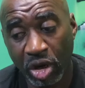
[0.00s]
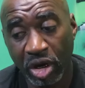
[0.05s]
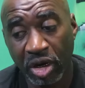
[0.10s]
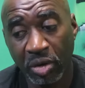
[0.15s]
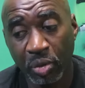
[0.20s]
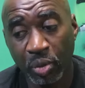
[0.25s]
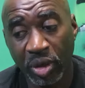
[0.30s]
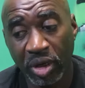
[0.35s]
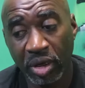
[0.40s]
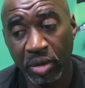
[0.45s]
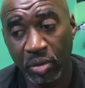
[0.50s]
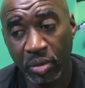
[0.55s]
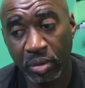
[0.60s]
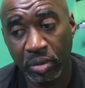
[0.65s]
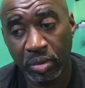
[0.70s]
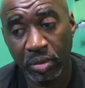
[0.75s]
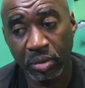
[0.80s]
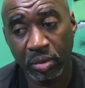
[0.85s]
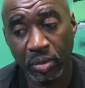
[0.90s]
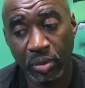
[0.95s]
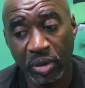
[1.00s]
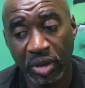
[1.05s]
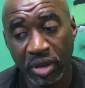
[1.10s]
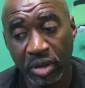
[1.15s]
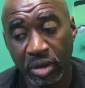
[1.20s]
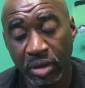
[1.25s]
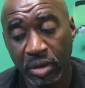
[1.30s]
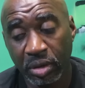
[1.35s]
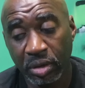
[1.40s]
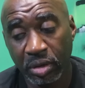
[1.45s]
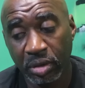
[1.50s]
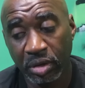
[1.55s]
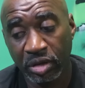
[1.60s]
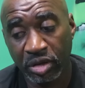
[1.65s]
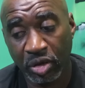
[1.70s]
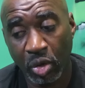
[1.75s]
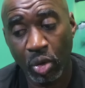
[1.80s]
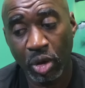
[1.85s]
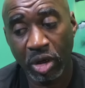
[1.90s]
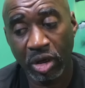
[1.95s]
started with with
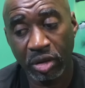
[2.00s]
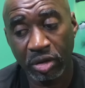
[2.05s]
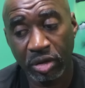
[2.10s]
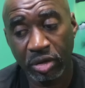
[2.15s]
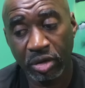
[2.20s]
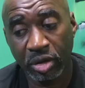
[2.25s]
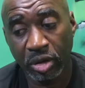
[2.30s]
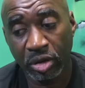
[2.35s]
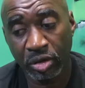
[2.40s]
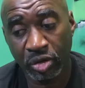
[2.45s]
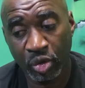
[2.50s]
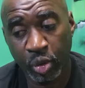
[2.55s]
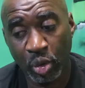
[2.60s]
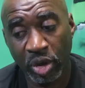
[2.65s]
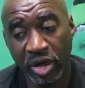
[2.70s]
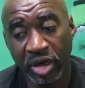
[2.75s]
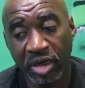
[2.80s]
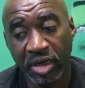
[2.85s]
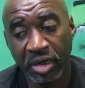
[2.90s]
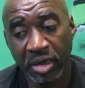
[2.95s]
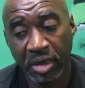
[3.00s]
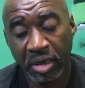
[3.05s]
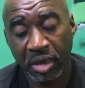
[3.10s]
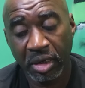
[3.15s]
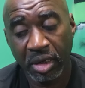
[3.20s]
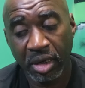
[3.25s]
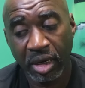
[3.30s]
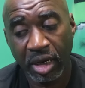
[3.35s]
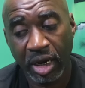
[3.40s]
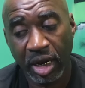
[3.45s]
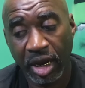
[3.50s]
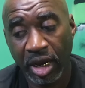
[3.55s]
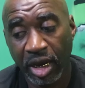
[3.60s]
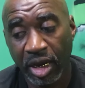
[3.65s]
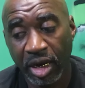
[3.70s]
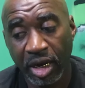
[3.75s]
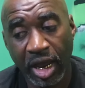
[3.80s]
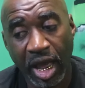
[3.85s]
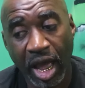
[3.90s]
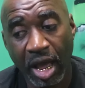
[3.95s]
scoring uh, twenty
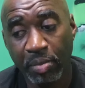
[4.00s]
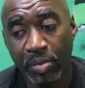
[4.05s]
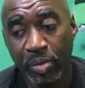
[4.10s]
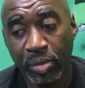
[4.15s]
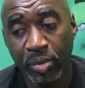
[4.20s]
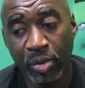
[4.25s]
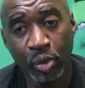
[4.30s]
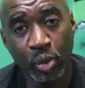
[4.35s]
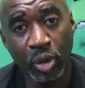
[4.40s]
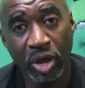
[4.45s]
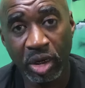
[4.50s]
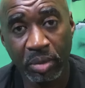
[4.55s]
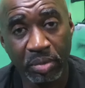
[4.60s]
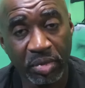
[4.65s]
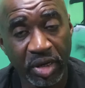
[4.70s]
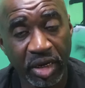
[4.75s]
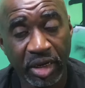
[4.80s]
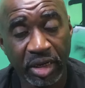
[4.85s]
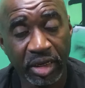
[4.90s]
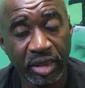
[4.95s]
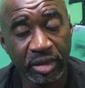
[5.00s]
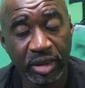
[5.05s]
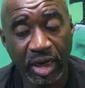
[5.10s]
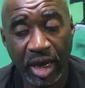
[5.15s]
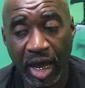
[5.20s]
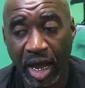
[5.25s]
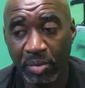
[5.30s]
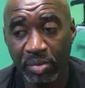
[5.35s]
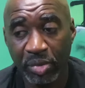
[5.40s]
and I blew up, nigga.